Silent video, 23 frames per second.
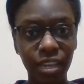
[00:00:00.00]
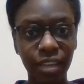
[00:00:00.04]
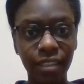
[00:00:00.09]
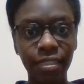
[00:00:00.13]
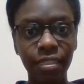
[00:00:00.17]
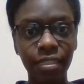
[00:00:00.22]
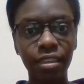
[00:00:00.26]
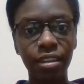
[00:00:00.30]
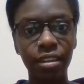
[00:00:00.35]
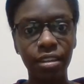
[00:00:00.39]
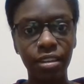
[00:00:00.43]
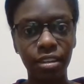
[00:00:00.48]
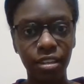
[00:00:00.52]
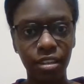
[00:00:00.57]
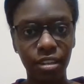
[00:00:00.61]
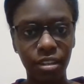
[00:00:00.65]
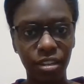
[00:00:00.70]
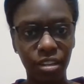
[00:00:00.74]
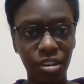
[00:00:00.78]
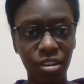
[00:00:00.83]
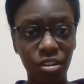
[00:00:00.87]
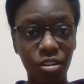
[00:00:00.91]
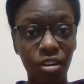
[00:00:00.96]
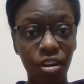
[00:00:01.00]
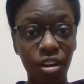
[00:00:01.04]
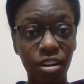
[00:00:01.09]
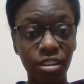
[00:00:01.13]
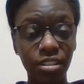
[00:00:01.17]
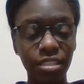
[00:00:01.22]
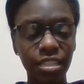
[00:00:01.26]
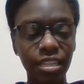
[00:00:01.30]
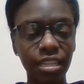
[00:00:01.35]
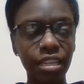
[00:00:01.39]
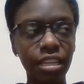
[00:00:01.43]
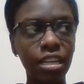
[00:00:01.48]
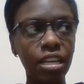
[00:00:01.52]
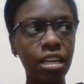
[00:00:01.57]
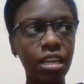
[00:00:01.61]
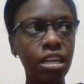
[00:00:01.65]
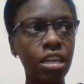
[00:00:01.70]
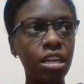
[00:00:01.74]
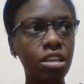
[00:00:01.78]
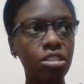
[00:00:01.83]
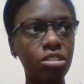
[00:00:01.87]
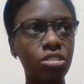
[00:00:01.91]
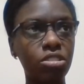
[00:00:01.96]
and then knitting across it.
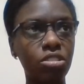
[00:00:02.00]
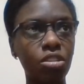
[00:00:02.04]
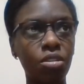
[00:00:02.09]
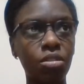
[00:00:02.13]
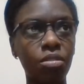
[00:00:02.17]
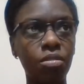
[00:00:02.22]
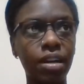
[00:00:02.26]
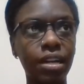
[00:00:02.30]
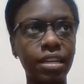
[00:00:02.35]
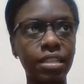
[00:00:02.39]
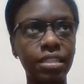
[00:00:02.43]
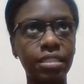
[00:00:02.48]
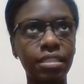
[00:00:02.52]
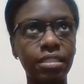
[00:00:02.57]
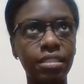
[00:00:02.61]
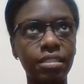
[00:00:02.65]
So I